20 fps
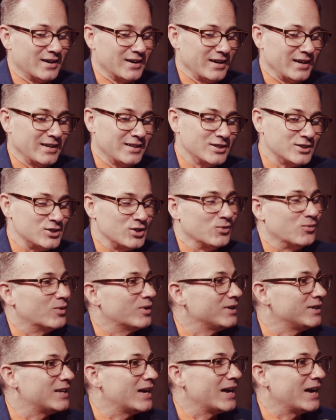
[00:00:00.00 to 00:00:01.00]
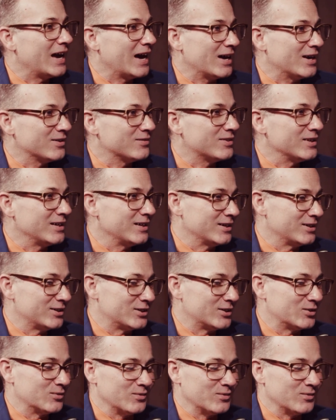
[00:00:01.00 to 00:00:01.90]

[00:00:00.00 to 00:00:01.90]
It is the one day out of the year